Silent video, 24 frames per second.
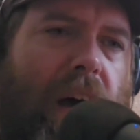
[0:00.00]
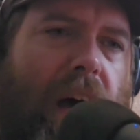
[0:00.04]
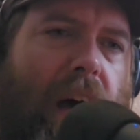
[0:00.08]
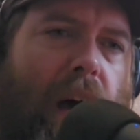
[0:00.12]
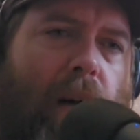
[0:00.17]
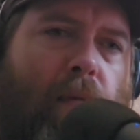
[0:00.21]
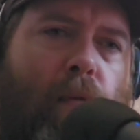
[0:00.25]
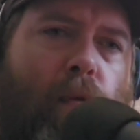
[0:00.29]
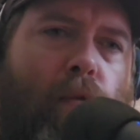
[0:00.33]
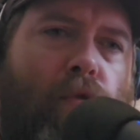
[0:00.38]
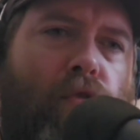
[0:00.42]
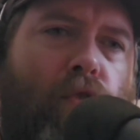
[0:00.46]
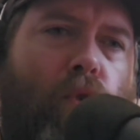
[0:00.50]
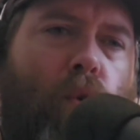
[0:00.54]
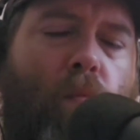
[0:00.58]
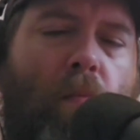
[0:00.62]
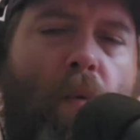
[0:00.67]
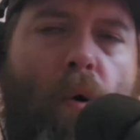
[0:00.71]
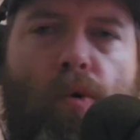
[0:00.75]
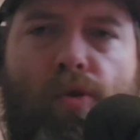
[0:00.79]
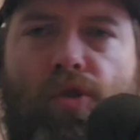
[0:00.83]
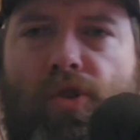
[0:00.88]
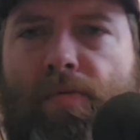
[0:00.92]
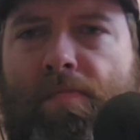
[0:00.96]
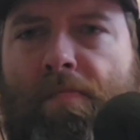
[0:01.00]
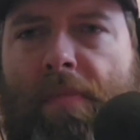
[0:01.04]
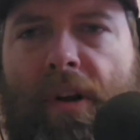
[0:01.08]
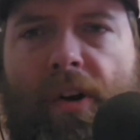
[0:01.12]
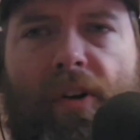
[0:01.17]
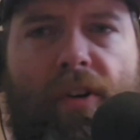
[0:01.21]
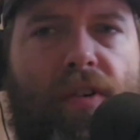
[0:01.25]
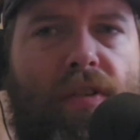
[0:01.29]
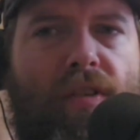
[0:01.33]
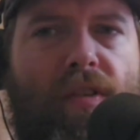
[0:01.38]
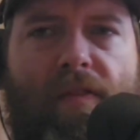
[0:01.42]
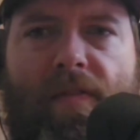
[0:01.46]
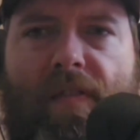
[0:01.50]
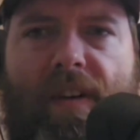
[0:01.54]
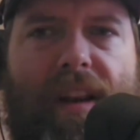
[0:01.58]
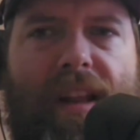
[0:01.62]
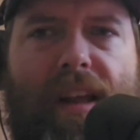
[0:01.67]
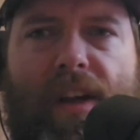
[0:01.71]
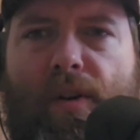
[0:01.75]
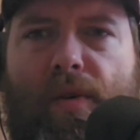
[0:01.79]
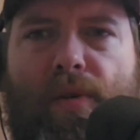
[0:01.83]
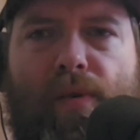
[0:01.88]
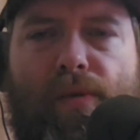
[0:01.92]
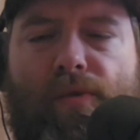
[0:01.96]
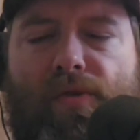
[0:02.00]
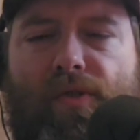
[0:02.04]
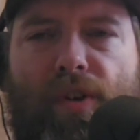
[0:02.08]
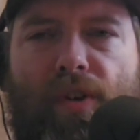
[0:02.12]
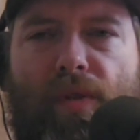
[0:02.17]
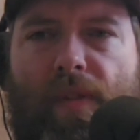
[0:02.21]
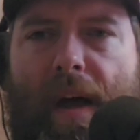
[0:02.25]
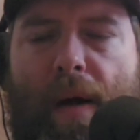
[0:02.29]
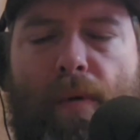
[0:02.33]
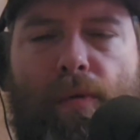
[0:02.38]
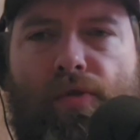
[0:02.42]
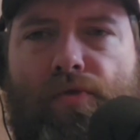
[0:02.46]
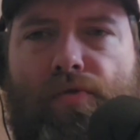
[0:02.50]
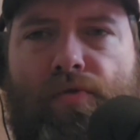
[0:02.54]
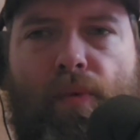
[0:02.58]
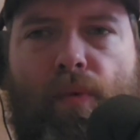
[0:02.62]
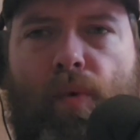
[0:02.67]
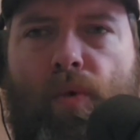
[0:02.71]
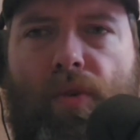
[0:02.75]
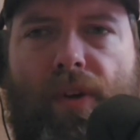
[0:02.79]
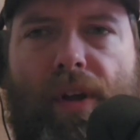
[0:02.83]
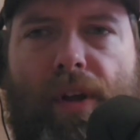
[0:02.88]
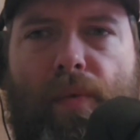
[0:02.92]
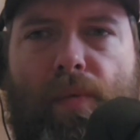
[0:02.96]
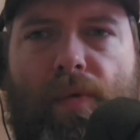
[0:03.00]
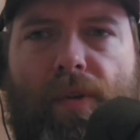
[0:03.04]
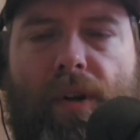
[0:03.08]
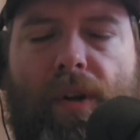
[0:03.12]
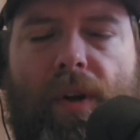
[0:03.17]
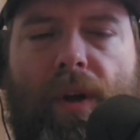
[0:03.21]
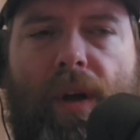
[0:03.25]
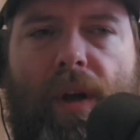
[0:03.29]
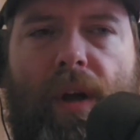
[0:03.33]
There was no motion blur in the video, so that was ruled out.